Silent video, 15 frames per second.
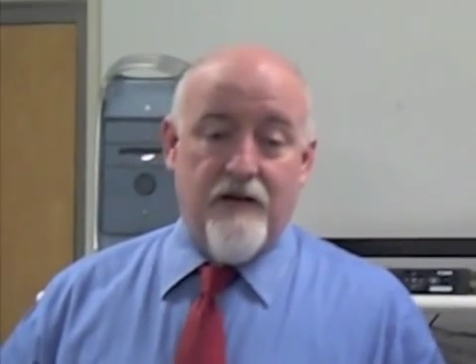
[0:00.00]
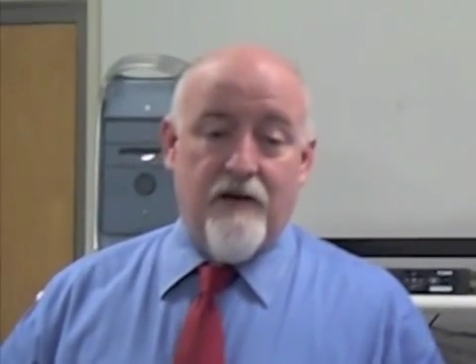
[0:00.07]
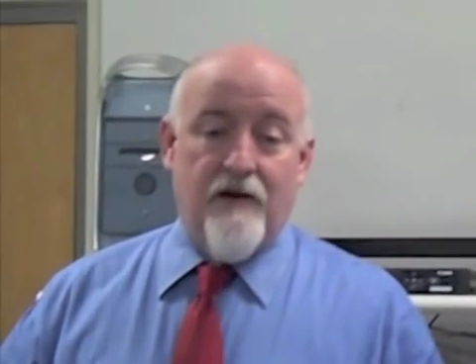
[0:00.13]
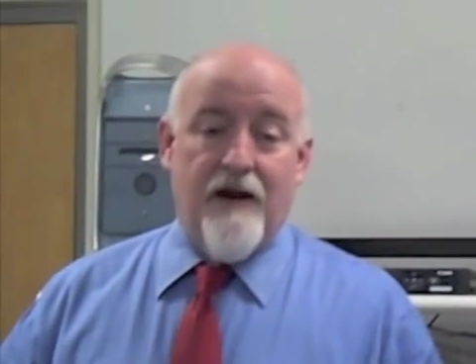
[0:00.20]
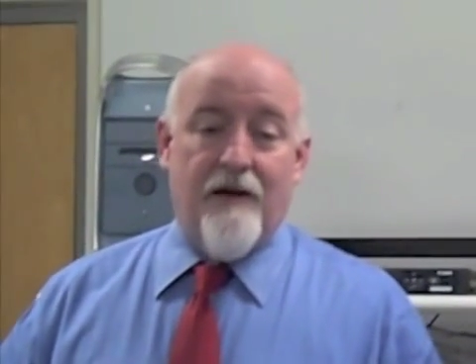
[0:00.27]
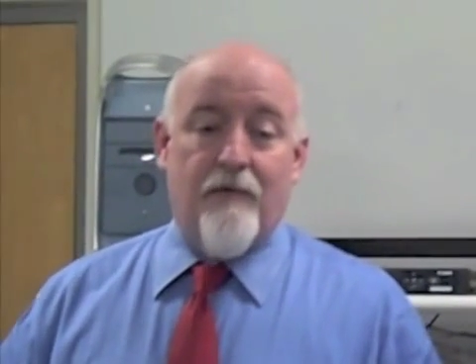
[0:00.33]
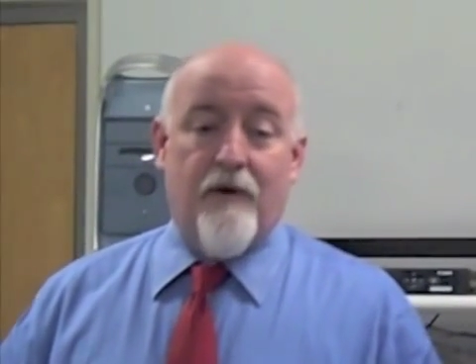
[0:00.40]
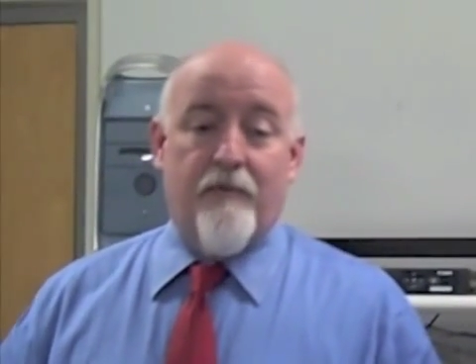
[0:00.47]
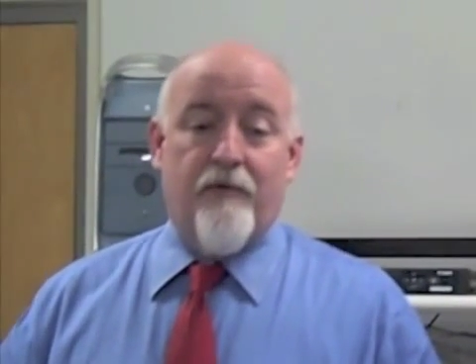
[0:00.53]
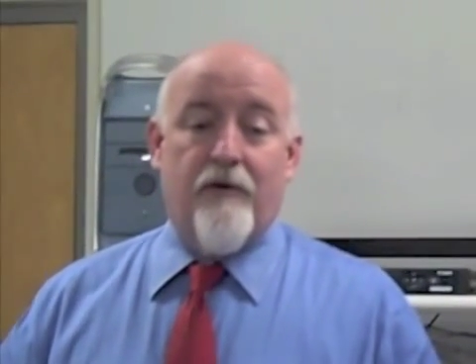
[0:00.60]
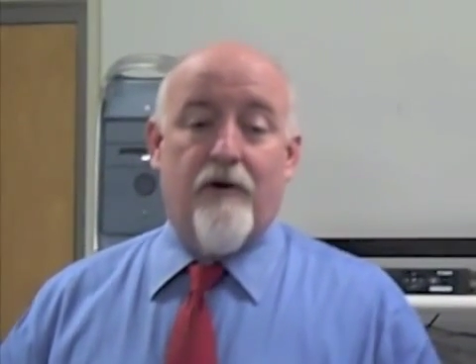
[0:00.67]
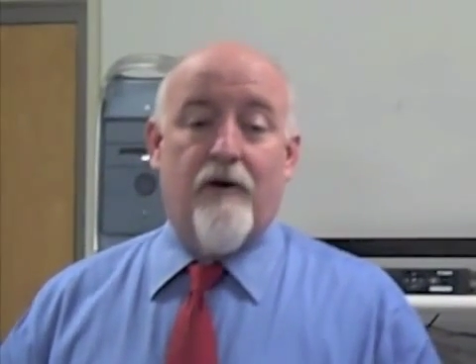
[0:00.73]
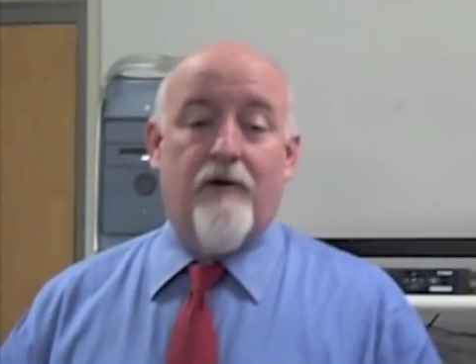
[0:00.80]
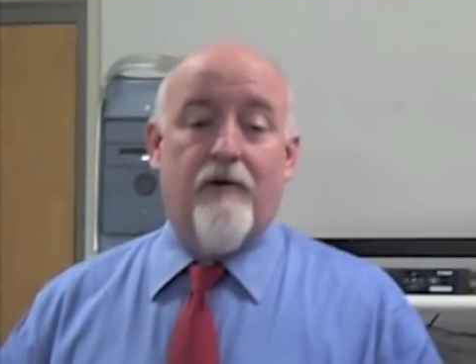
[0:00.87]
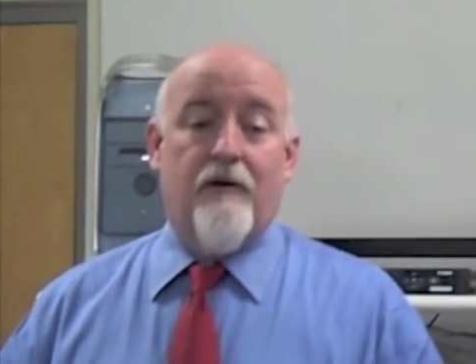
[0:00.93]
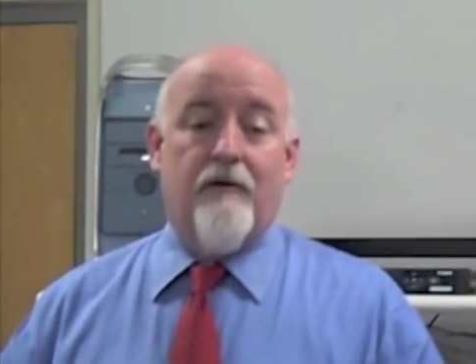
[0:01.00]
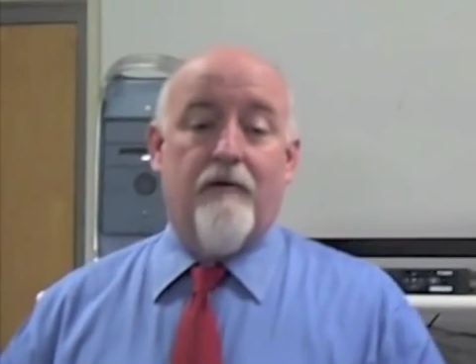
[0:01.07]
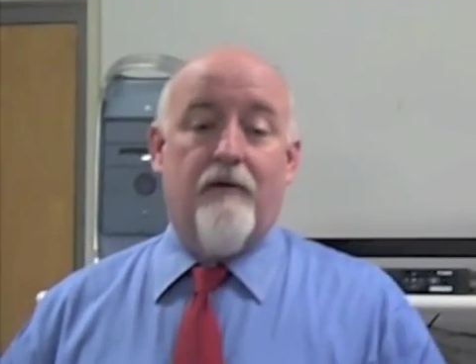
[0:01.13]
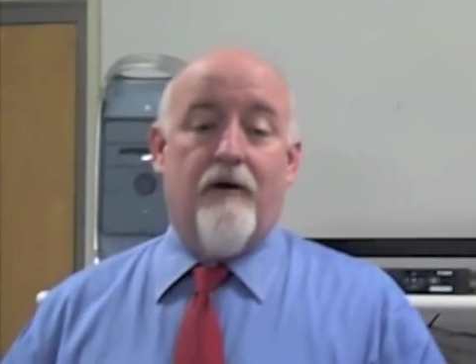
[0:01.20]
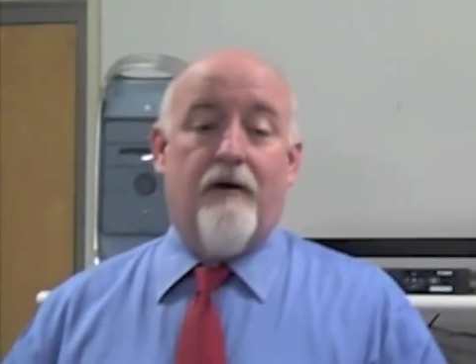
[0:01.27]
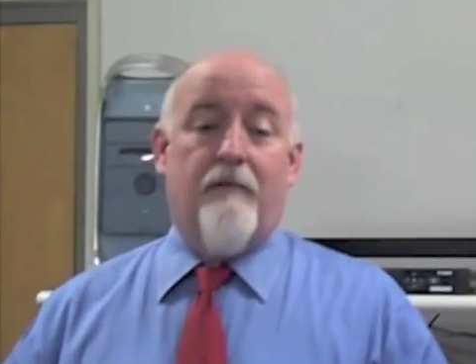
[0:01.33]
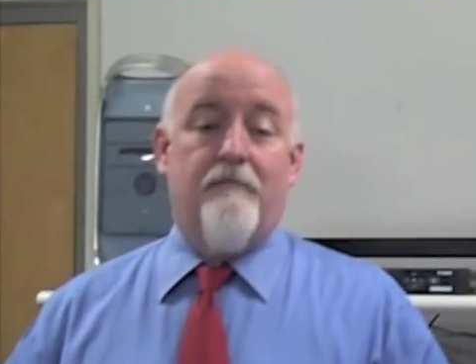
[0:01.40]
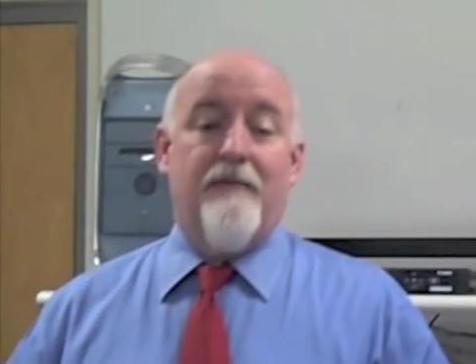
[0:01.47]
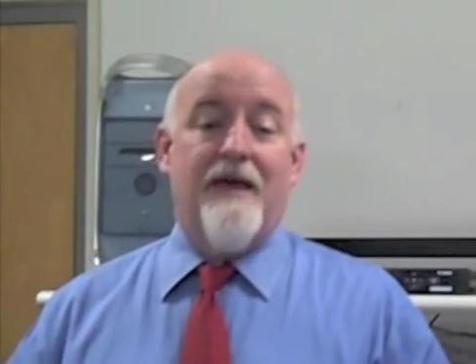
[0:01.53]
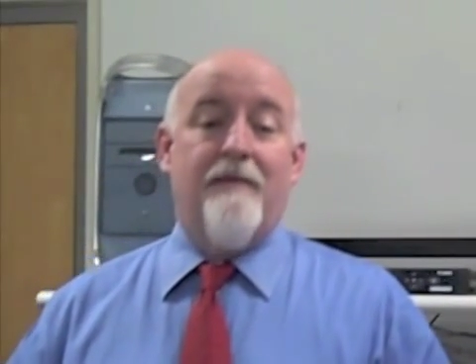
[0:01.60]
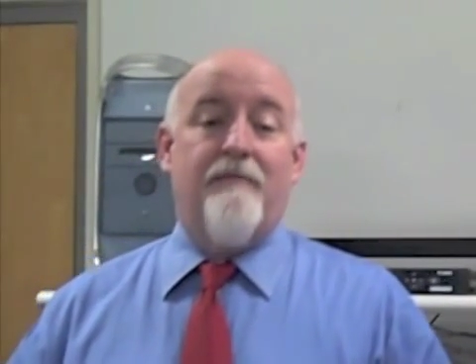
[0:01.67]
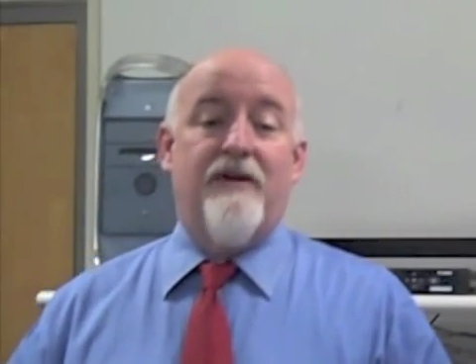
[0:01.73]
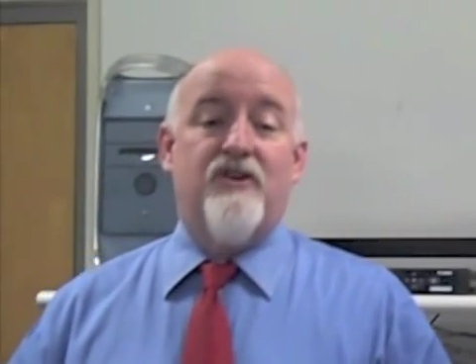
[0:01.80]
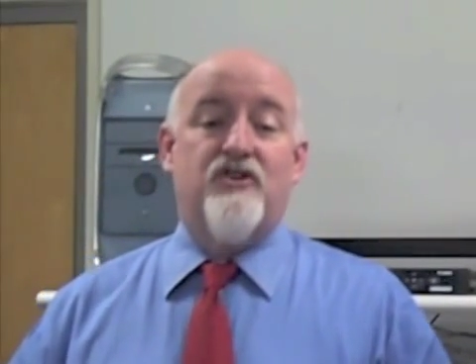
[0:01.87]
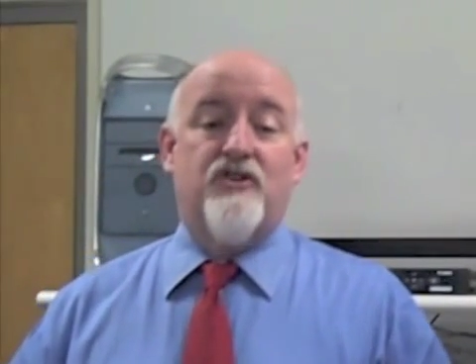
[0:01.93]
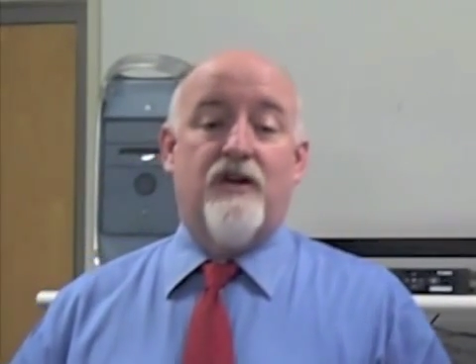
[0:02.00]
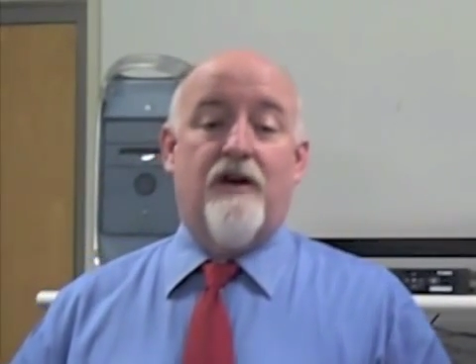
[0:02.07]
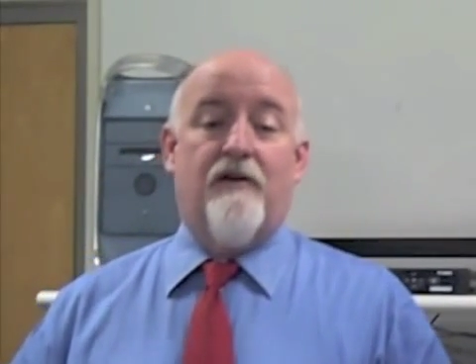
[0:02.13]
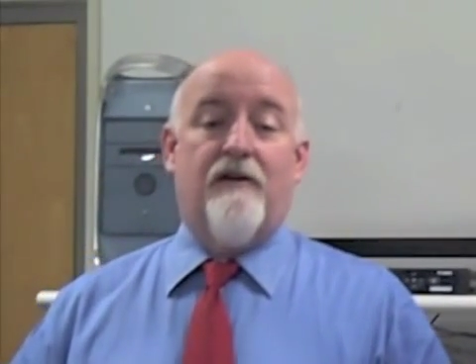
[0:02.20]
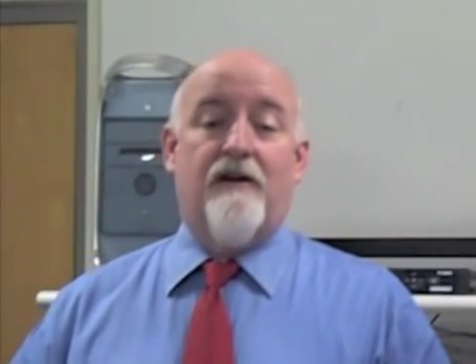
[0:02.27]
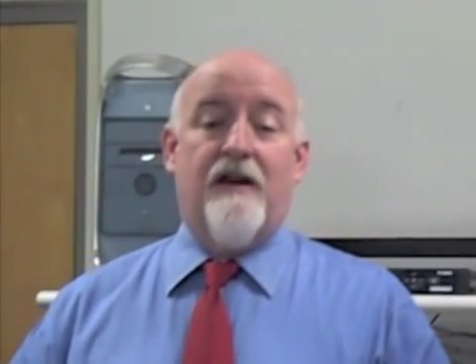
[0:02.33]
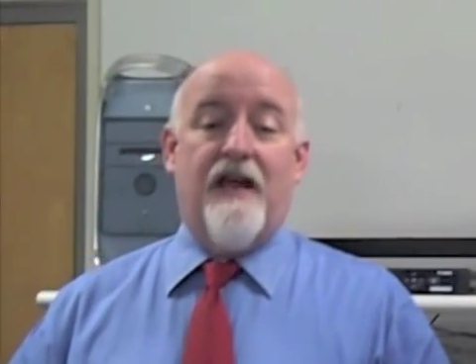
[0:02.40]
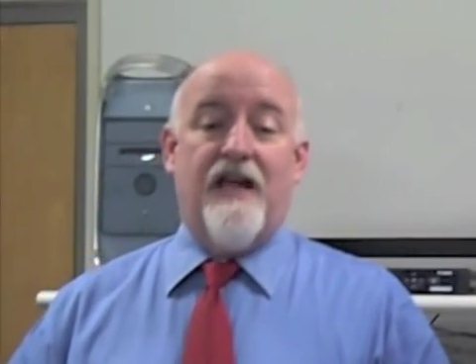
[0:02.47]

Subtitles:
Your network printer may be shared